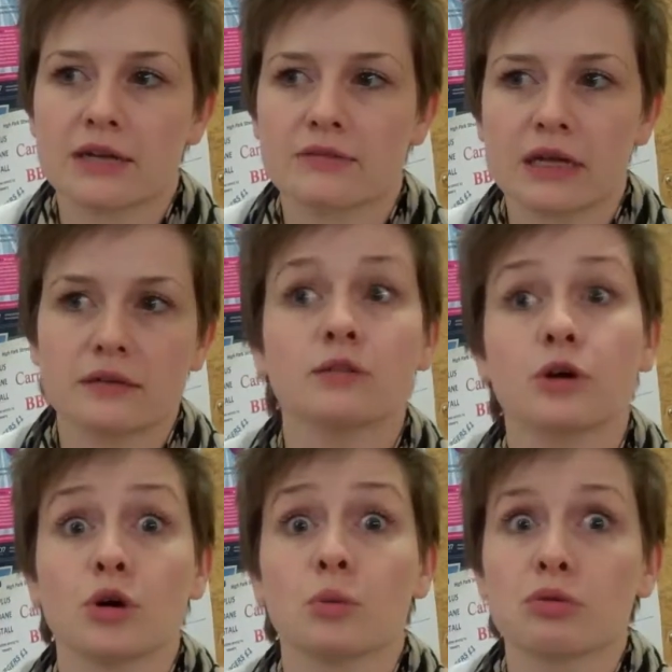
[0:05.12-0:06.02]
kind of like
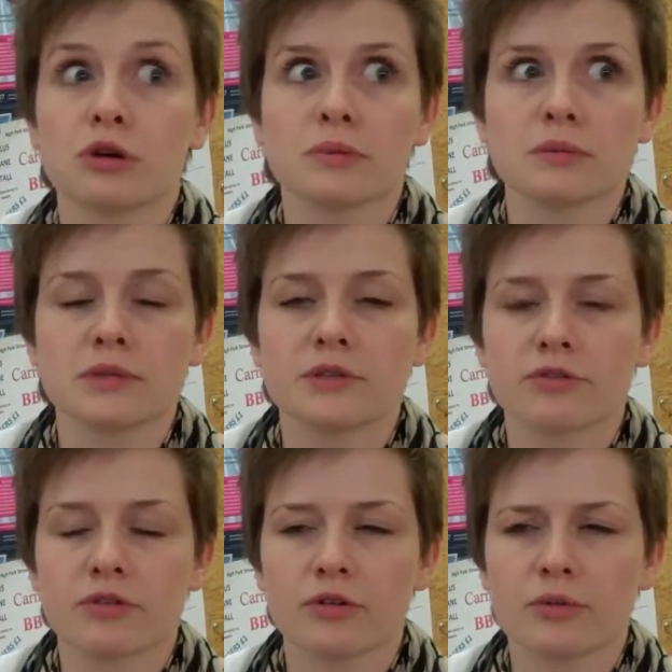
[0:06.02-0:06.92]
talk problems
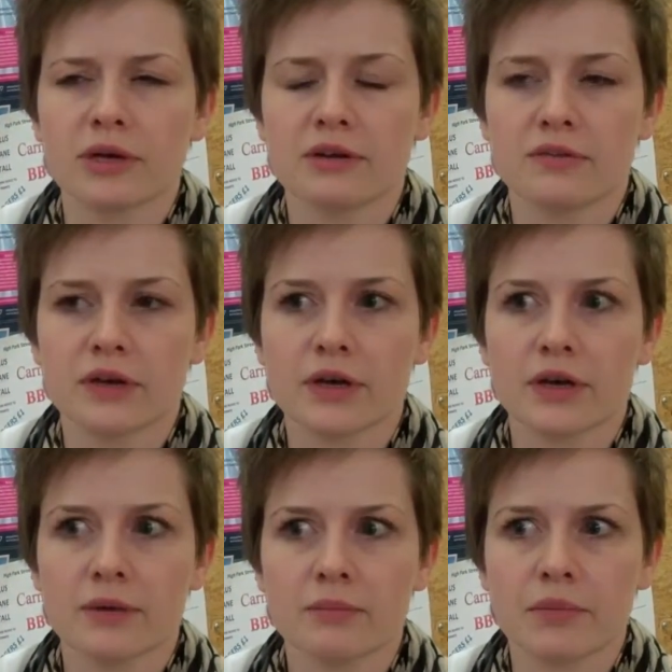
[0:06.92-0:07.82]
through with,
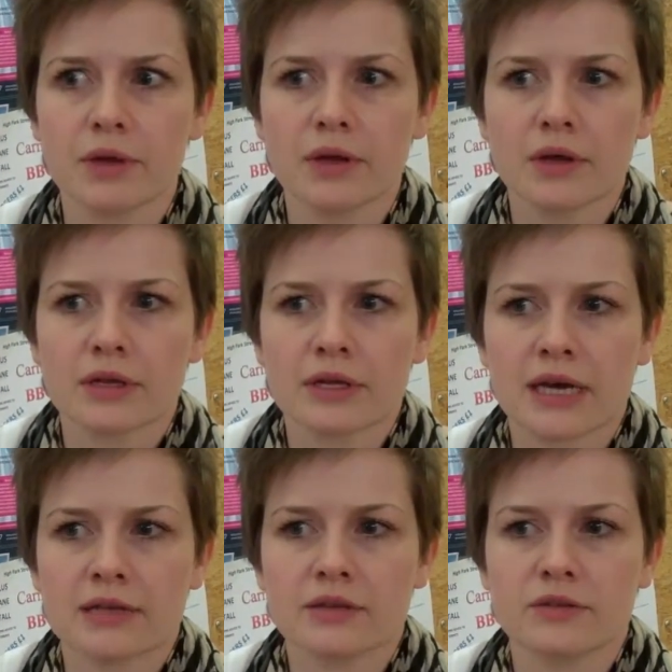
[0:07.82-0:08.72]
to
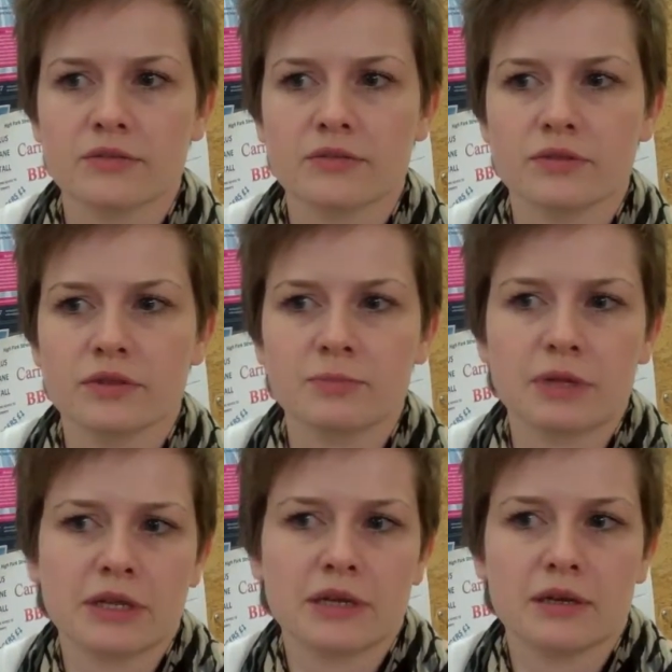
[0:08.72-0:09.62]
kind of just
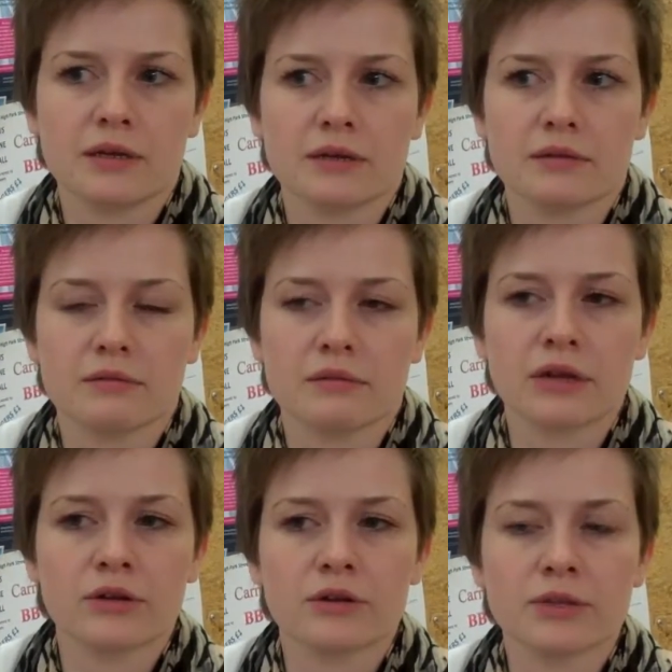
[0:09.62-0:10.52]
be like, I
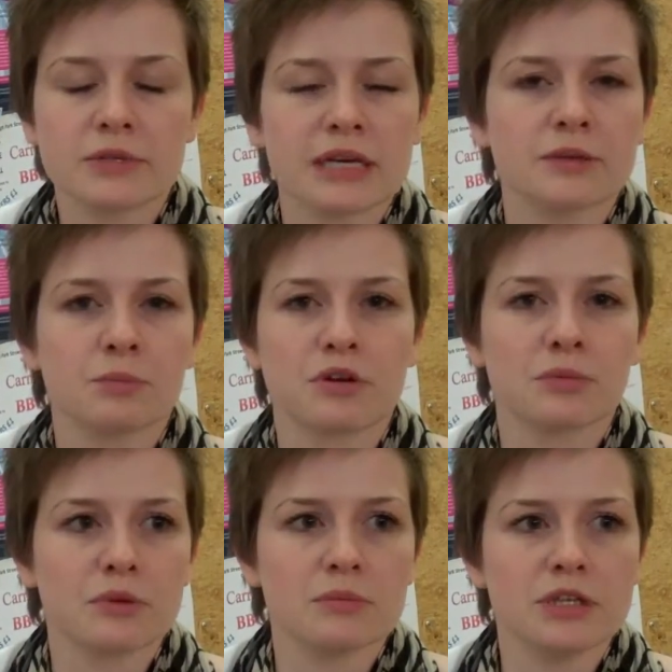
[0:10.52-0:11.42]
don't know, sometimes a
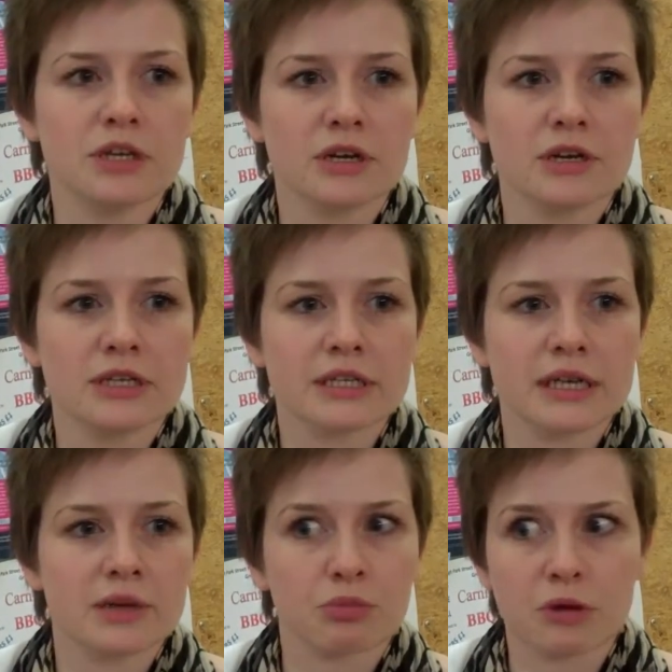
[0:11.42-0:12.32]
problem shared is
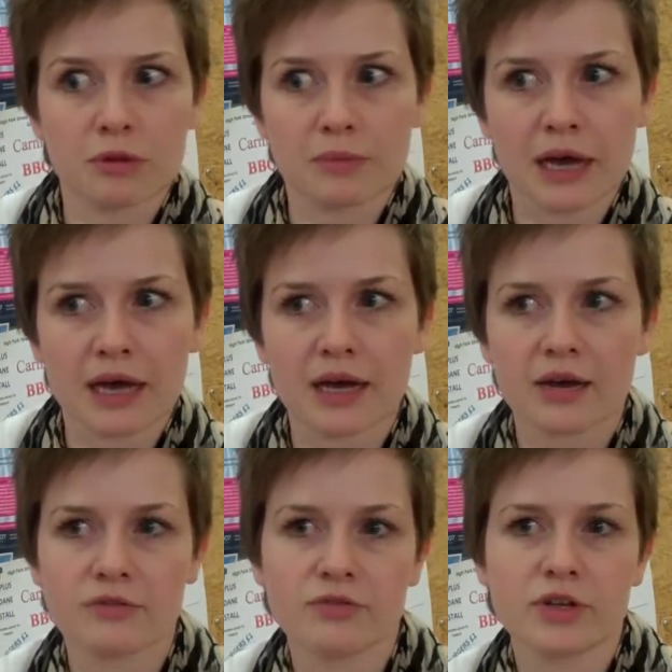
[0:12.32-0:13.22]
like a problem
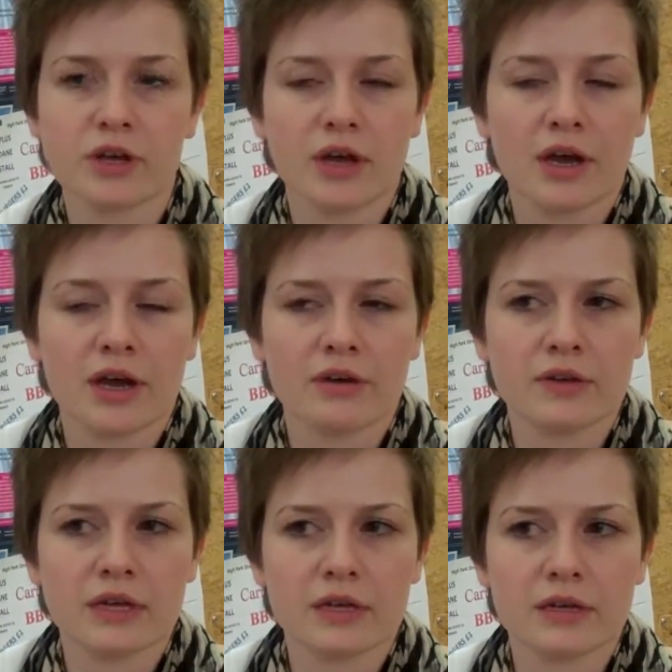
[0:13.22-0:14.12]
halved. I
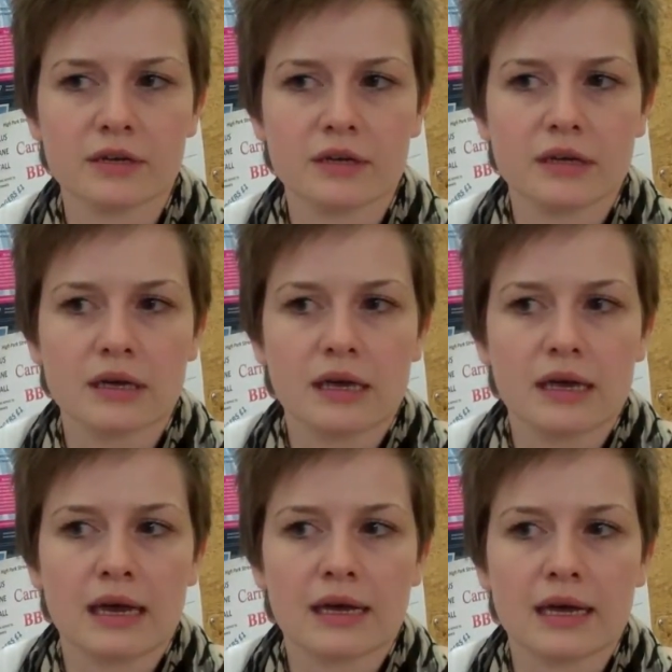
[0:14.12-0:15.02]
think
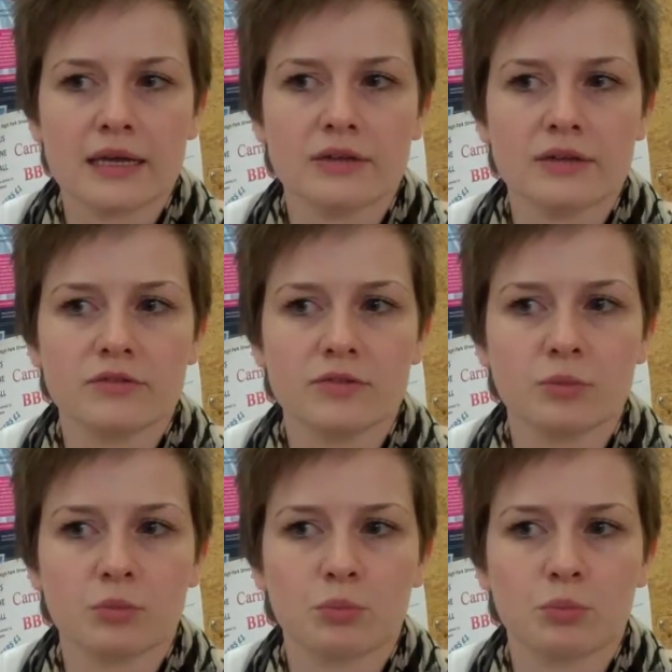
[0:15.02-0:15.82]
I kind of